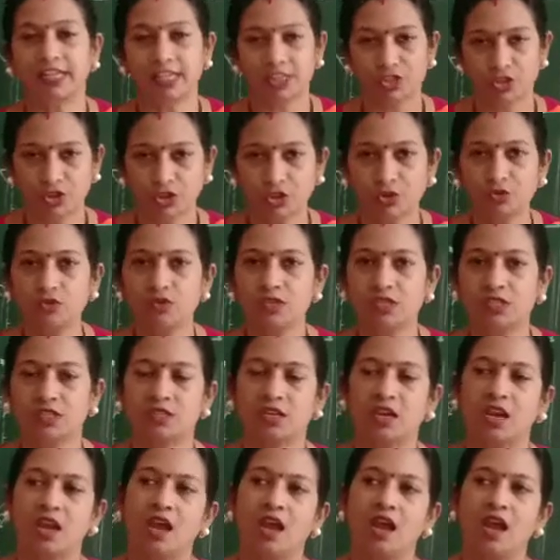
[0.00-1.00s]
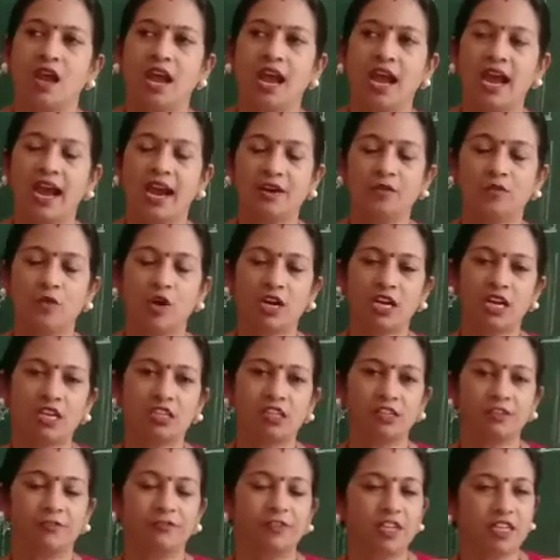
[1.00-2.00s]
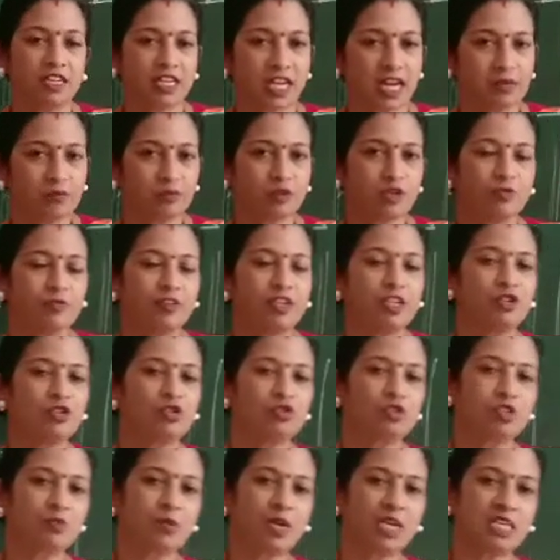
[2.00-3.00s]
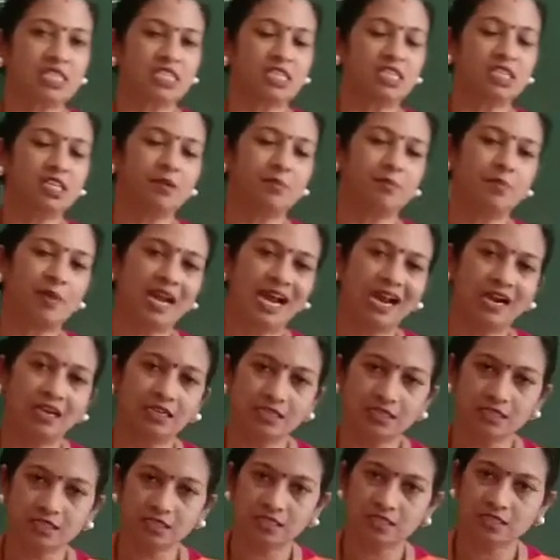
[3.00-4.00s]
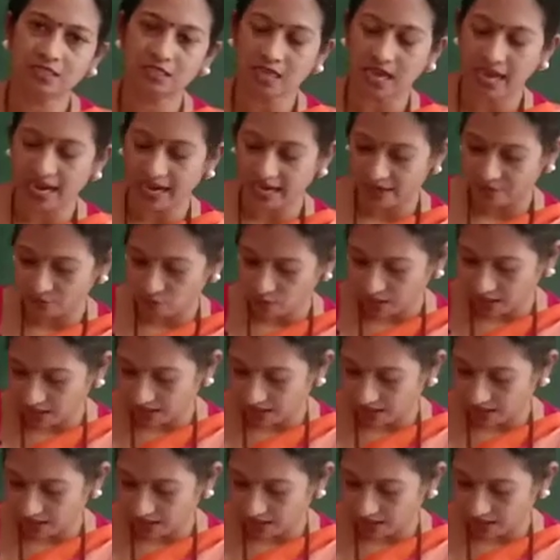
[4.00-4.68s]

tissues and what are the different types of tissues present in plants and what are